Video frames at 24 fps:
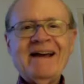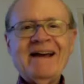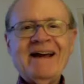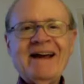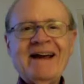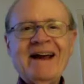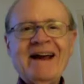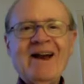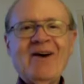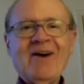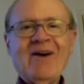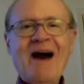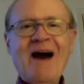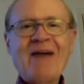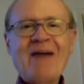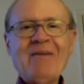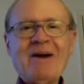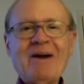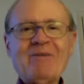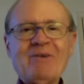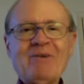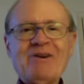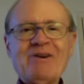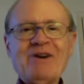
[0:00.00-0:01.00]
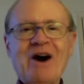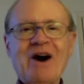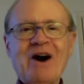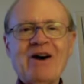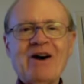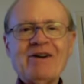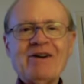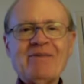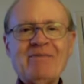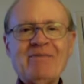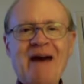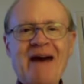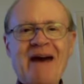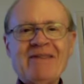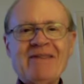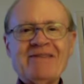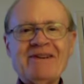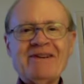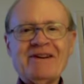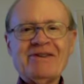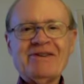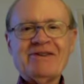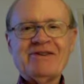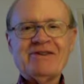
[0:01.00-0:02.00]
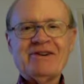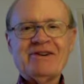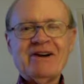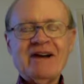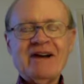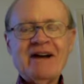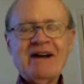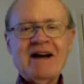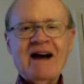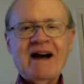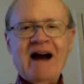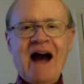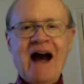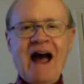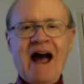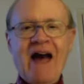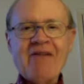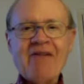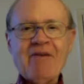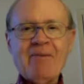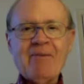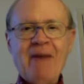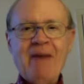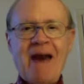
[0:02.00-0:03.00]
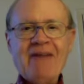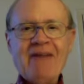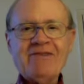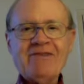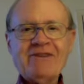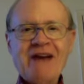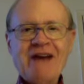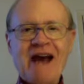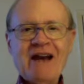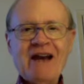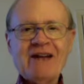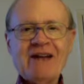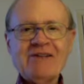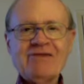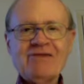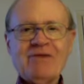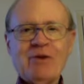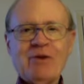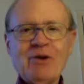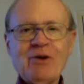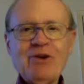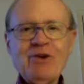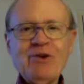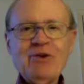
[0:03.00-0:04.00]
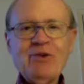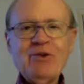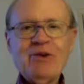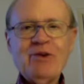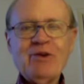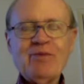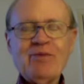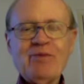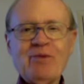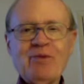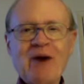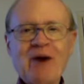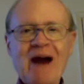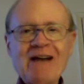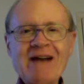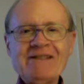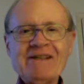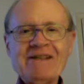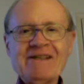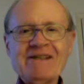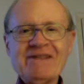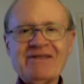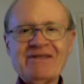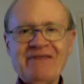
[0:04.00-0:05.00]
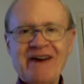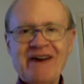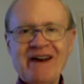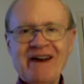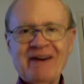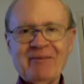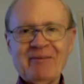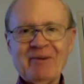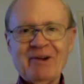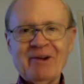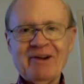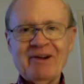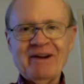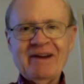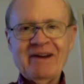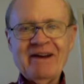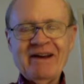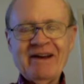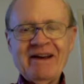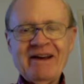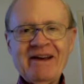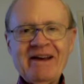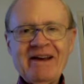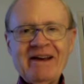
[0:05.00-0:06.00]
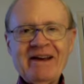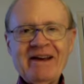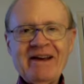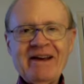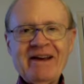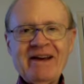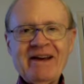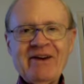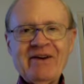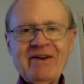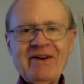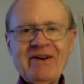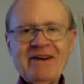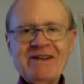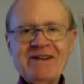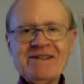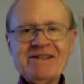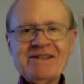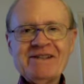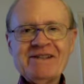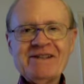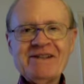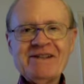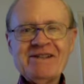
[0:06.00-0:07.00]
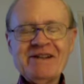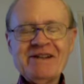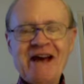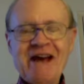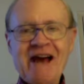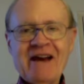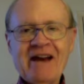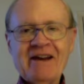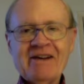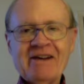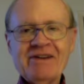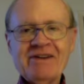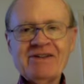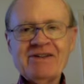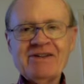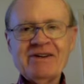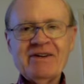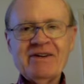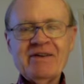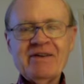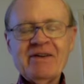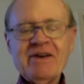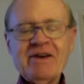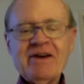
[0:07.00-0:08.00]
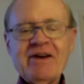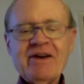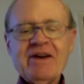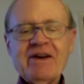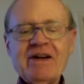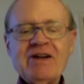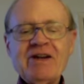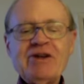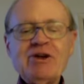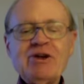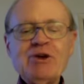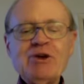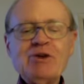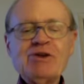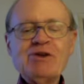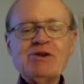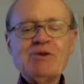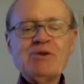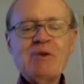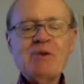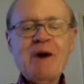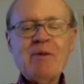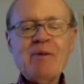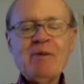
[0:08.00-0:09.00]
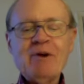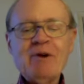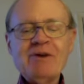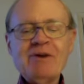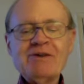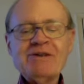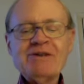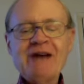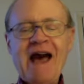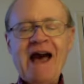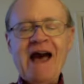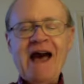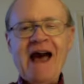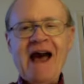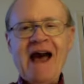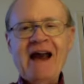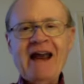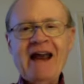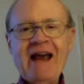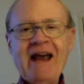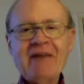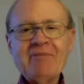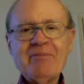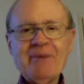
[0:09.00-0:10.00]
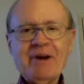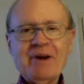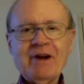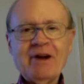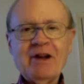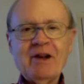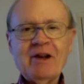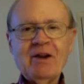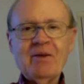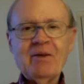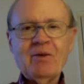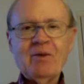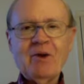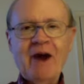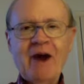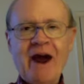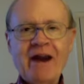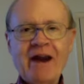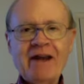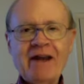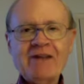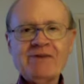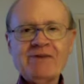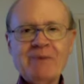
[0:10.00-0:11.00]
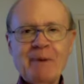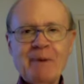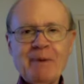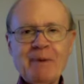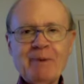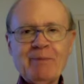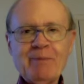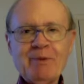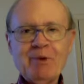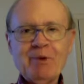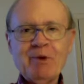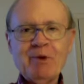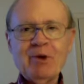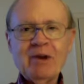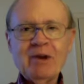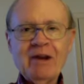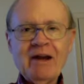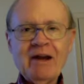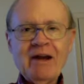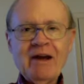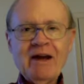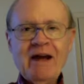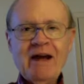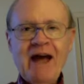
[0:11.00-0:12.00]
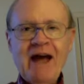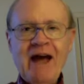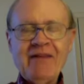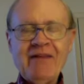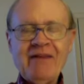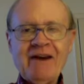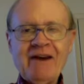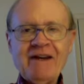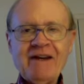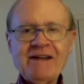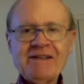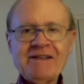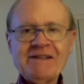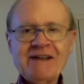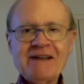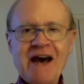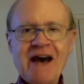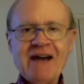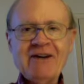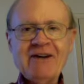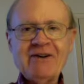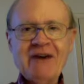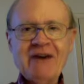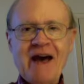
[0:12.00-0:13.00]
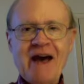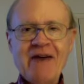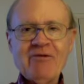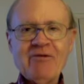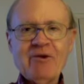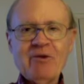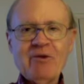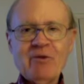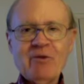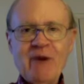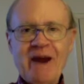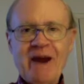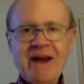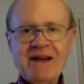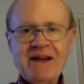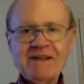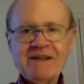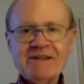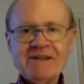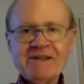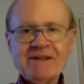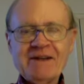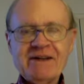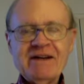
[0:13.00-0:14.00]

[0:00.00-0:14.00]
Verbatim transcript: Hello, I'm Edward Tarte, math teacher. I have a math challenge for you with prizes available. Here is the challenge. Two swimmers, Al and Bill, were at a swimming pool and they decided to have a race.